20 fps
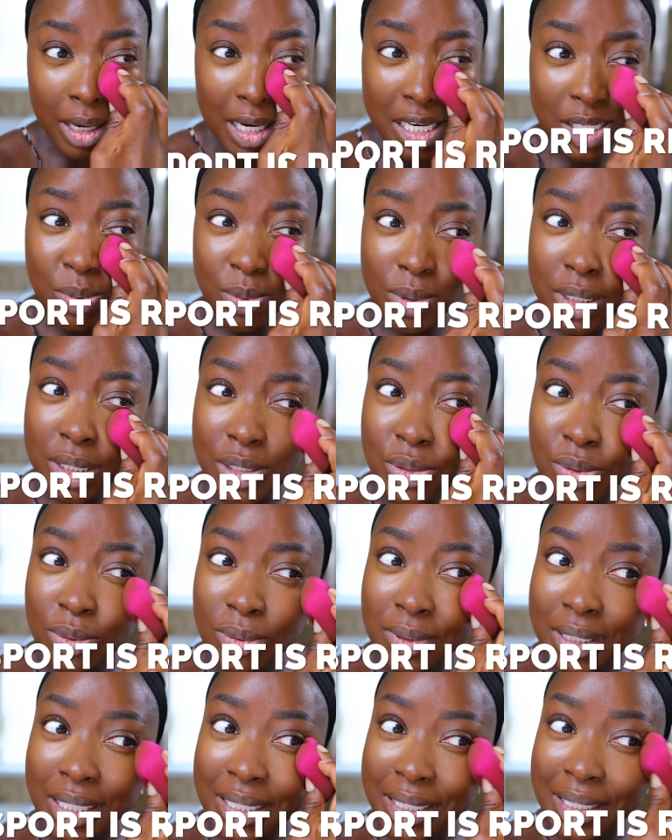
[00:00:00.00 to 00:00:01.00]
Passport is
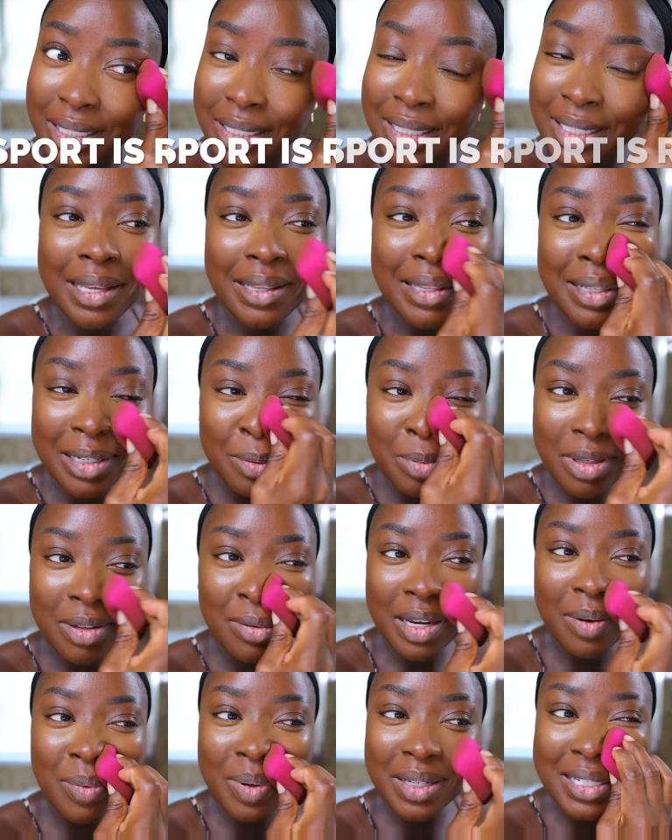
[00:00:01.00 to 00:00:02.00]
ready. And that'd be a
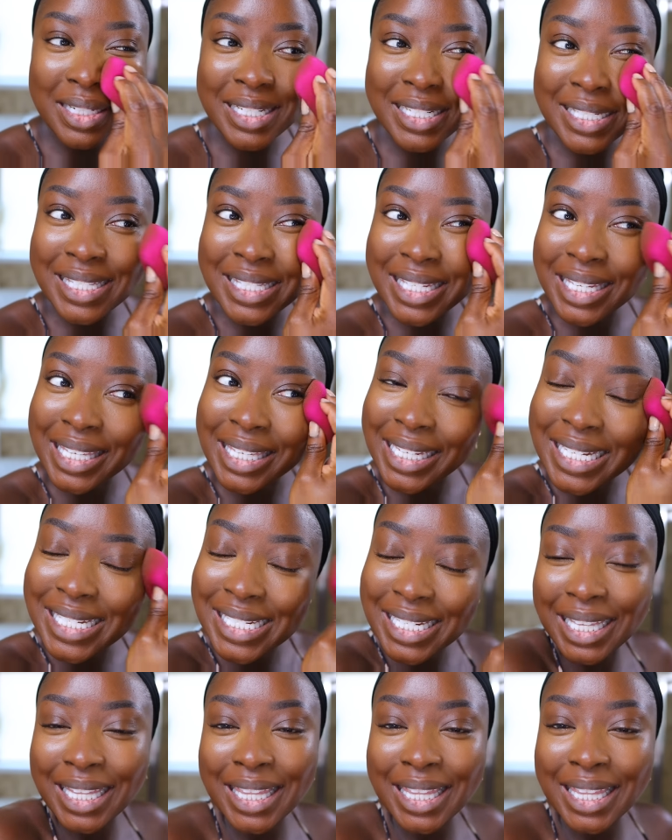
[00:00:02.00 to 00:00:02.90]
great way to just see each